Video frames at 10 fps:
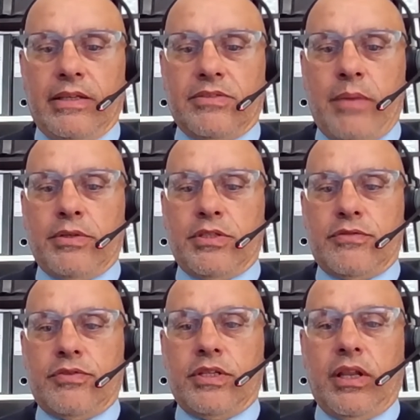damages
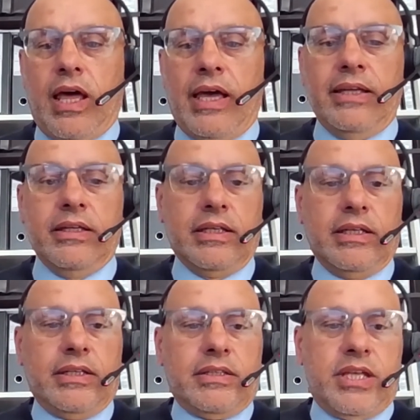for delay.
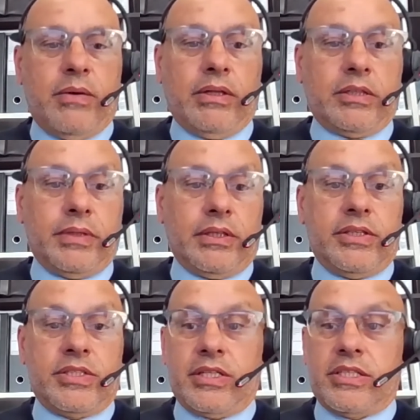So ultimately the
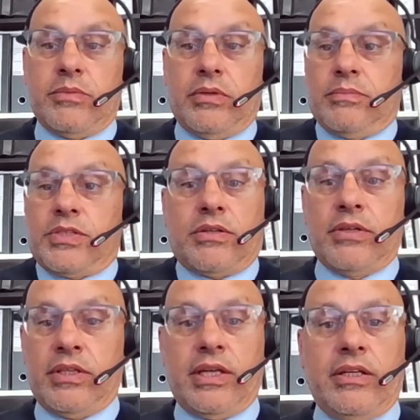judge said, well, I'm
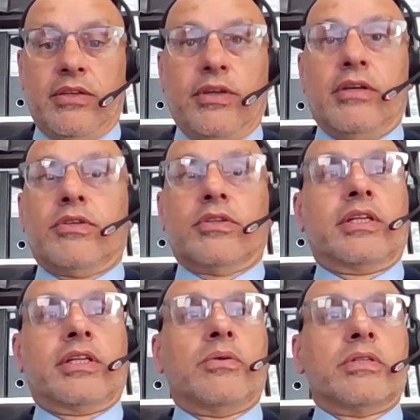sorry, the only thing I've got to
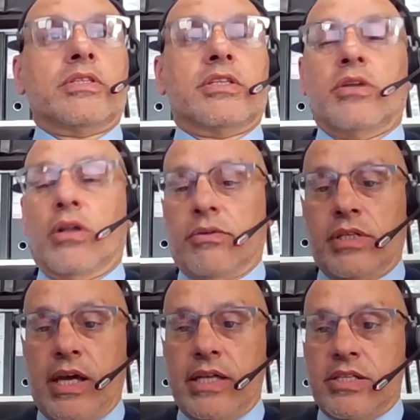go on is your $1 a
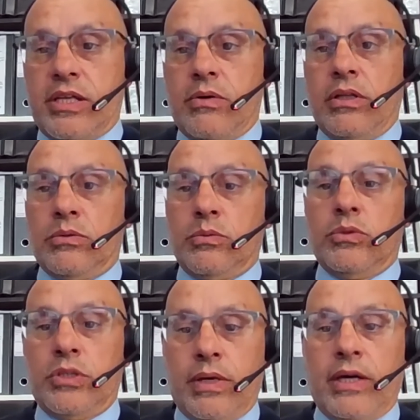day, so I'll
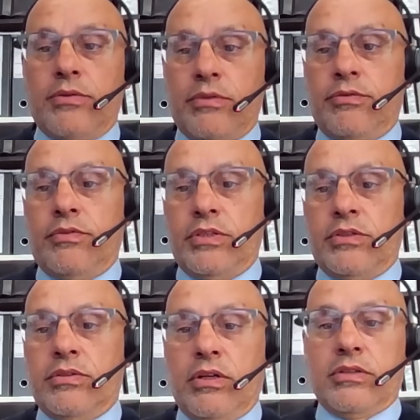award you
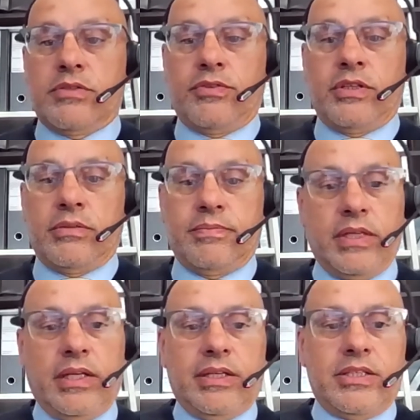$152 for your
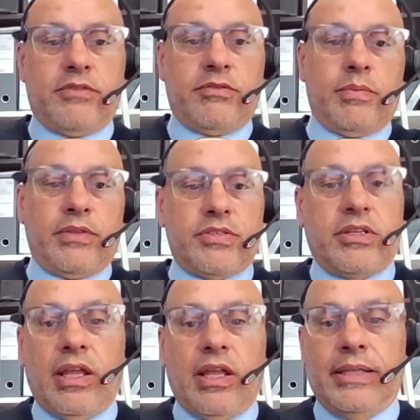7 months
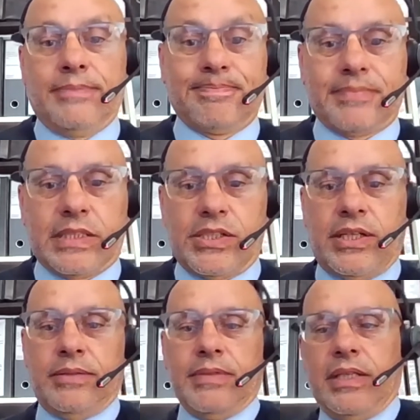delay. So